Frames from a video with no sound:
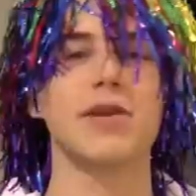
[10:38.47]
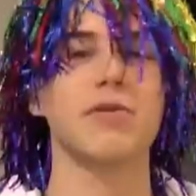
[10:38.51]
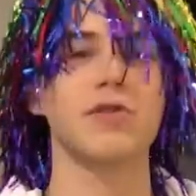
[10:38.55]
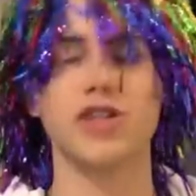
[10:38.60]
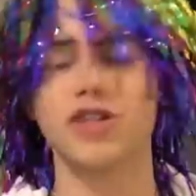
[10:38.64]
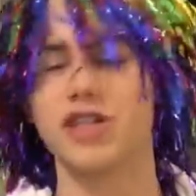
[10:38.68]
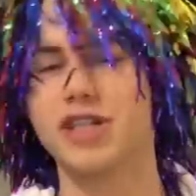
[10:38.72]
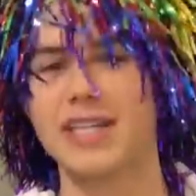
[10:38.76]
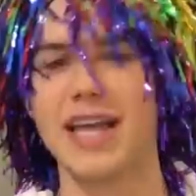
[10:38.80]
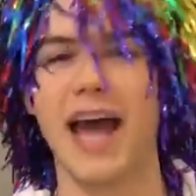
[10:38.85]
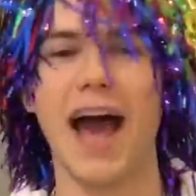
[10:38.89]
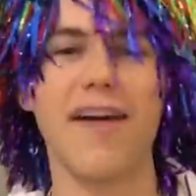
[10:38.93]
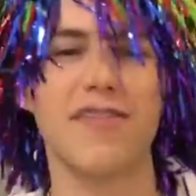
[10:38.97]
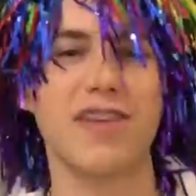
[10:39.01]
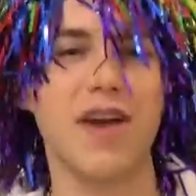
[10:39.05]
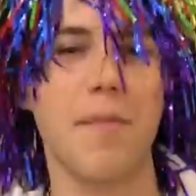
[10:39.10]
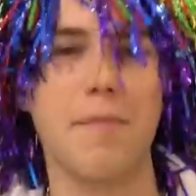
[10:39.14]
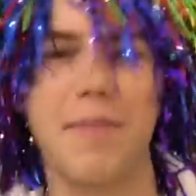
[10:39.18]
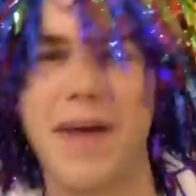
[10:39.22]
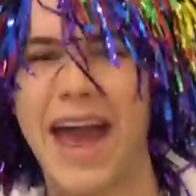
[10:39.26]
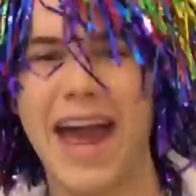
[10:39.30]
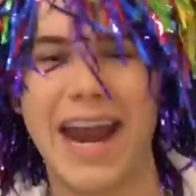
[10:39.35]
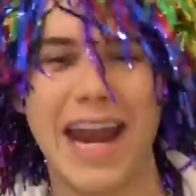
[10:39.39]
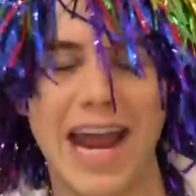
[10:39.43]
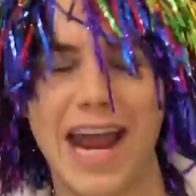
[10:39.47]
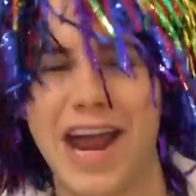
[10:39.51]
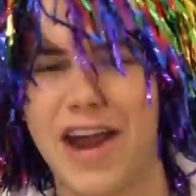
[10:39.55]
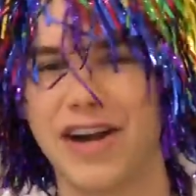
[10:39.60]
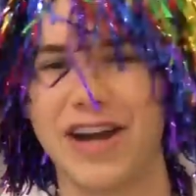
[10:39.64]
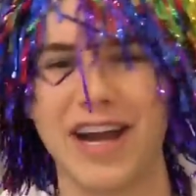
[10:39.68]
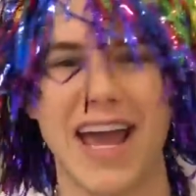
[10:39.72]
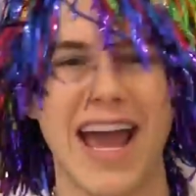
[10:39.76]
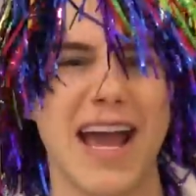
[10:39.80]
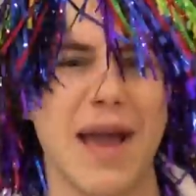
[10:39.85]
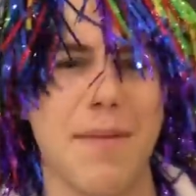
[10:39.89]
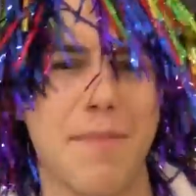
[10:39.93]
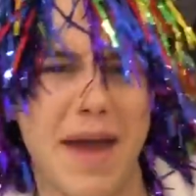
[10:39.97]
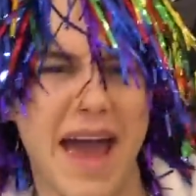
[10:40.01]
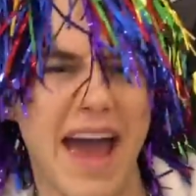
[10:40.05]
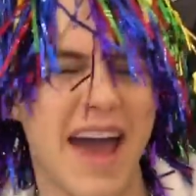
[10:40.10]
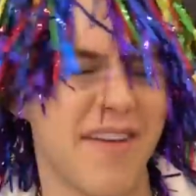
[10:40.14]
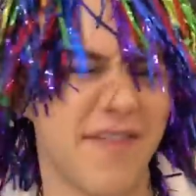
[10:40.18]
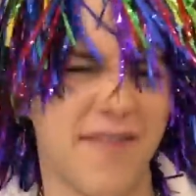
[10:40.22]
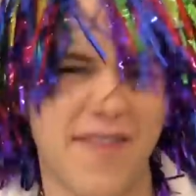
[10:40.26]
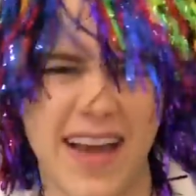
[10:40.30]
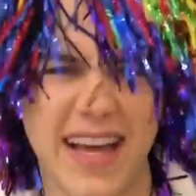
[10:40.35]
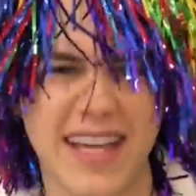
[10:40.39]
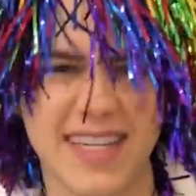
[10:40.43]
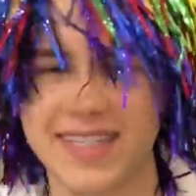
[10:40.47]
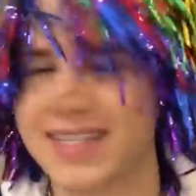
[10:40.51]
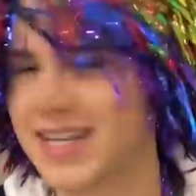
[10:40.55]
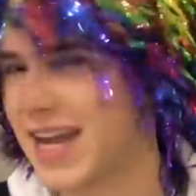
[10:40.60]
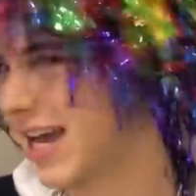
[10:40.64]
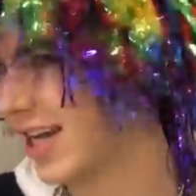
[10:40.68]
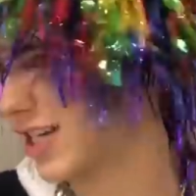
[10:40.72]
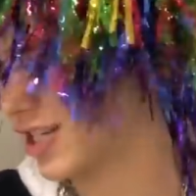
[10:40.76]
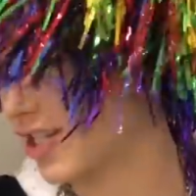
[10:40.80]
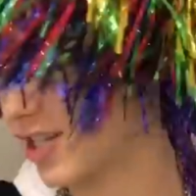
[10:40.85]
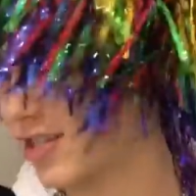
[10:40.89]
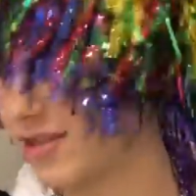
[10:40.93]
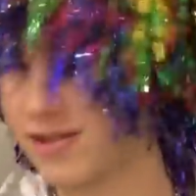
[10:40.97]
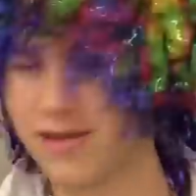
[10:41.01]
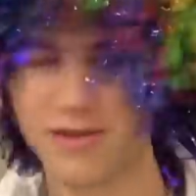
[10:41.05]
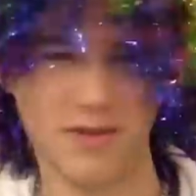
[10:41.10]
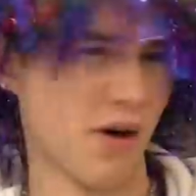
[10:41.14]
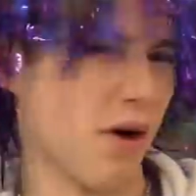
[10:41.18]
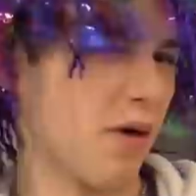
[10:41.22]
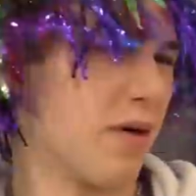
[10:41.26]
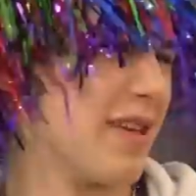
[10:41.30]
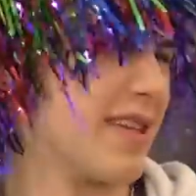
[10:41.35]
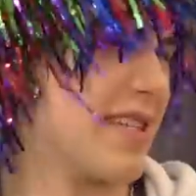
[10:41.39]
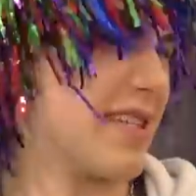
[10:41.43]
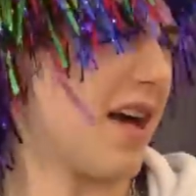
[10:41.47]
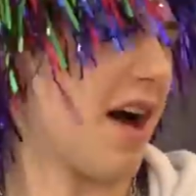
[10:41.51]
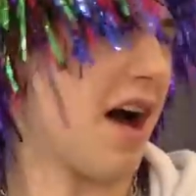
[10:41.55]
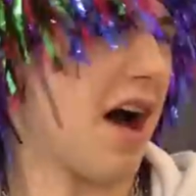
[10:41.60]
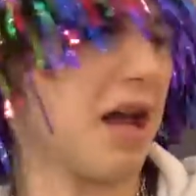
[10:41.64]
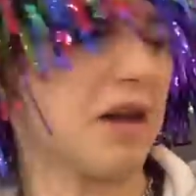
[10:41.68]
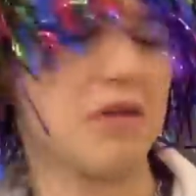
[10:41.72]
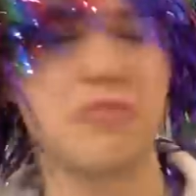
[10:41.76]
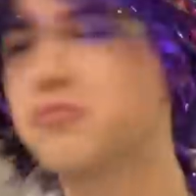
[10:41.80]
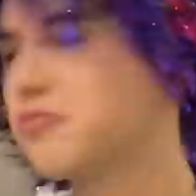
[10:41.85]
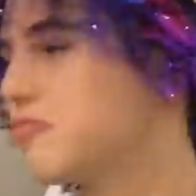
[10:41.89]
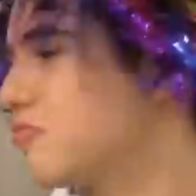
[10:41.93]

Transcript: like when you're just having a bad hair day, a bad face day, just throw this on.